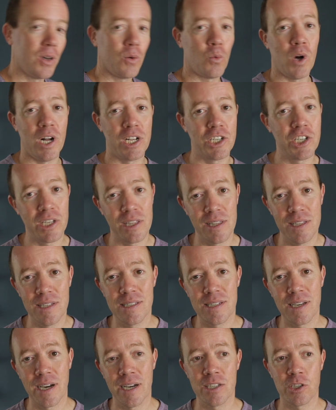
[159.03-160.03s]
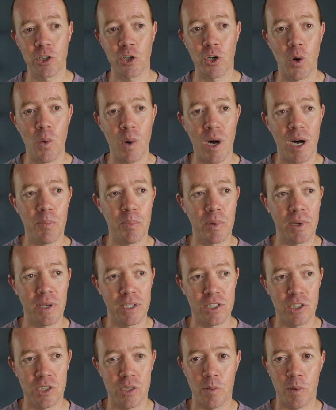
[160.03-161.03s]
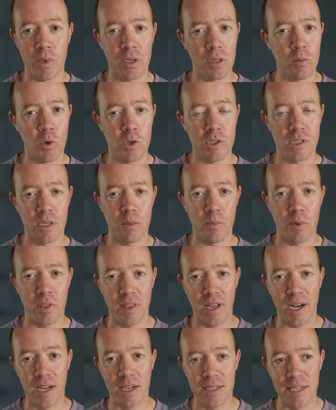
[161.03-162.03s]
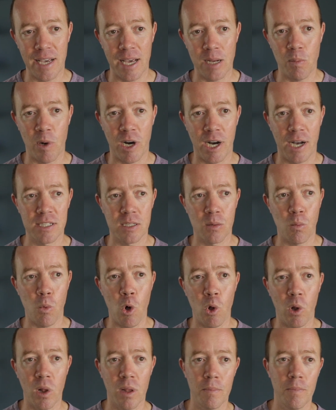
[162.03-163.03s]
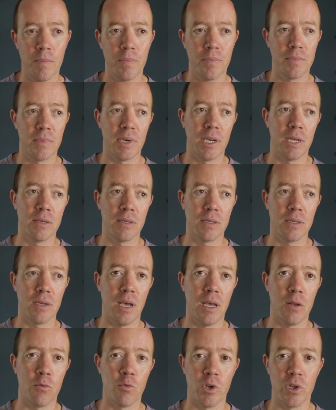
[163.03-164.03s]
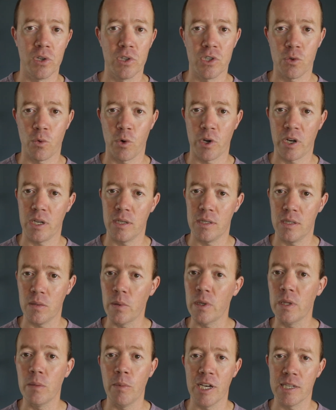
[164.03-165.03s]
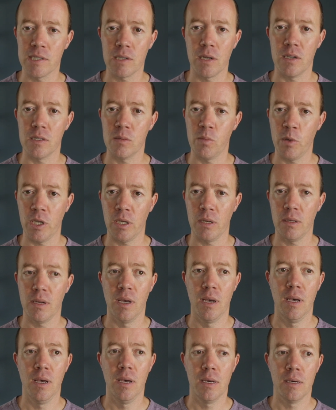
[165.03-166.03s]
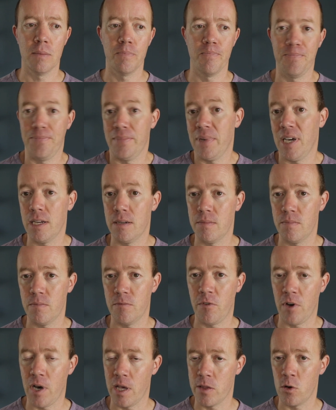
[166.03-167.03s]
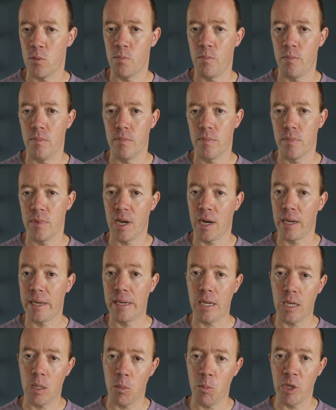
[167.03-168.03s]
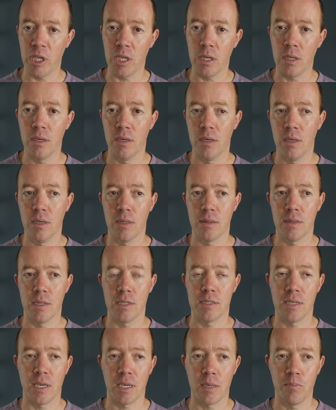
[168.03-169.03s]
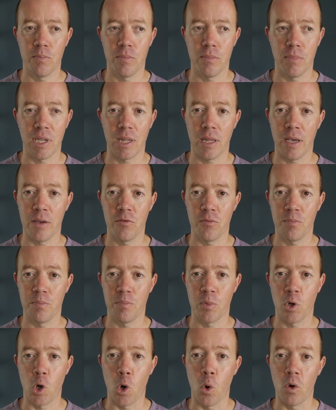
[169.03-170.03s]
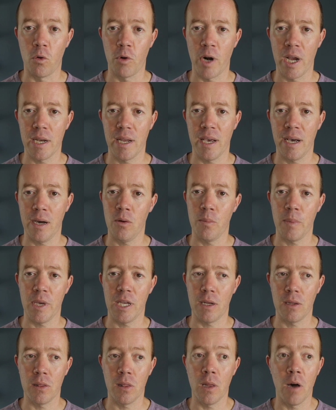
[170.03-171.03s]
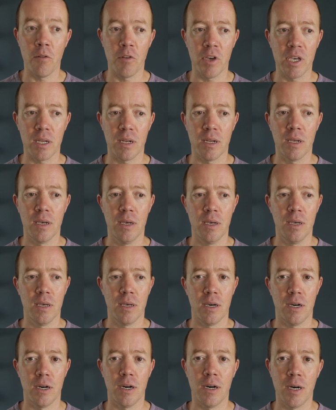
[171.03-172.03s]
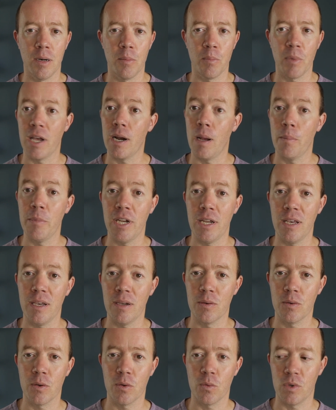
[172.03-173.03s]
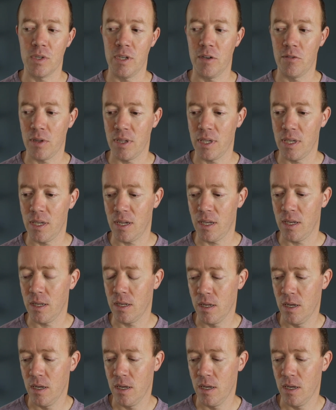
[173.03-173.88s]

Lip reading: watching these guys grow up and just being the most empathetic dad possible. And really just working to be the best husband and father that I can be. That's like my life goal right now, and I love it. And I'm in it, we're definitely in it.